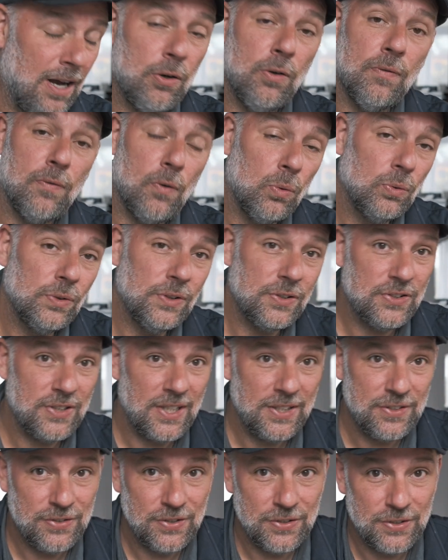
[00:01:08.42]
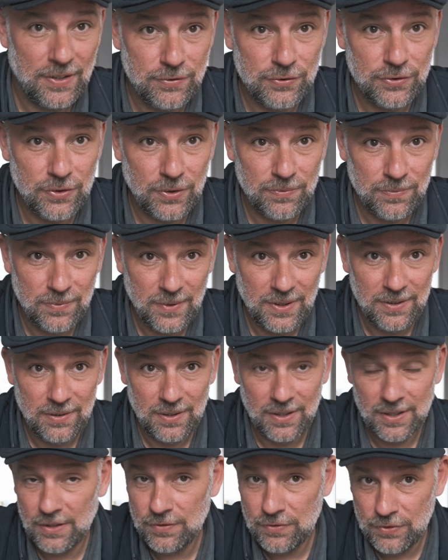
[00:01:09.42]
out of all the sensors I've shot
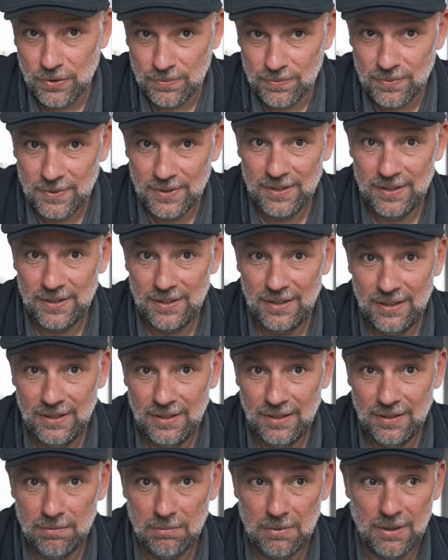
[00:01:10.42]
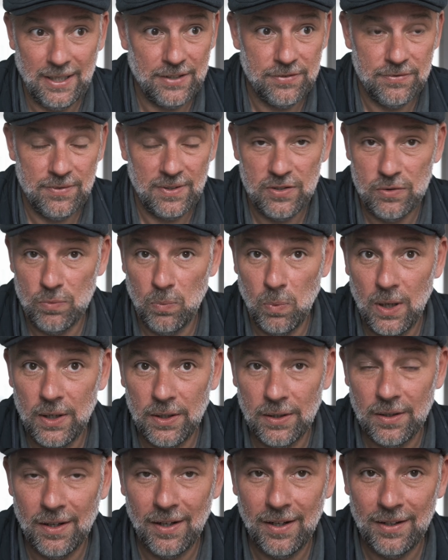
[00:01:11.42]
with, and I shot with the X-Trans
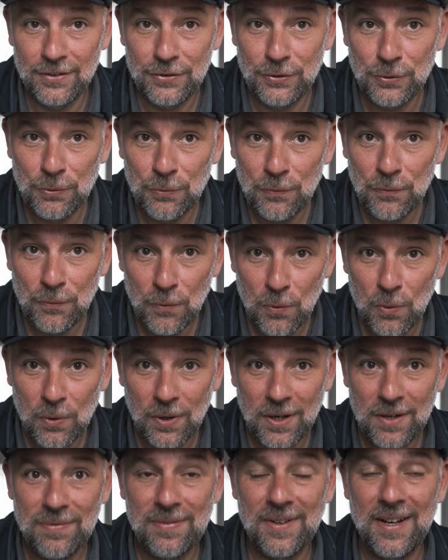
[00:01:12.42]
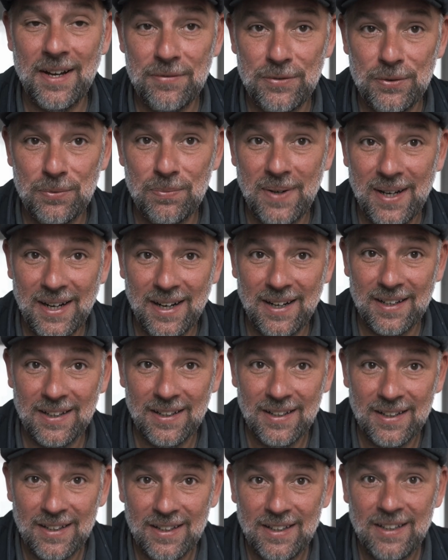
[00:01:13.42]
1 until 4 if I have to rank,
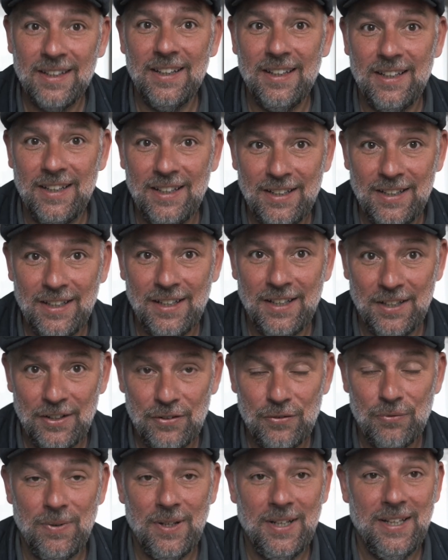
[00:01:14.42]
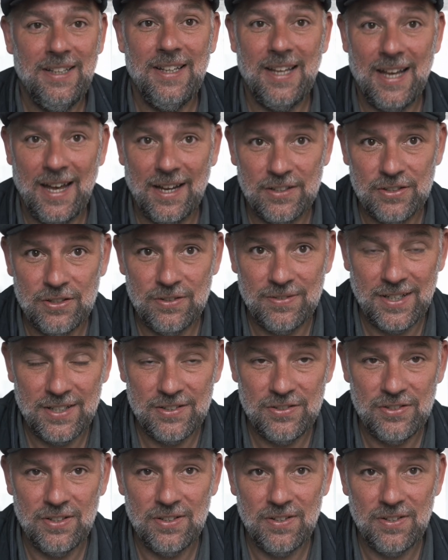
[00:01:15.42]
it is really the X-Trans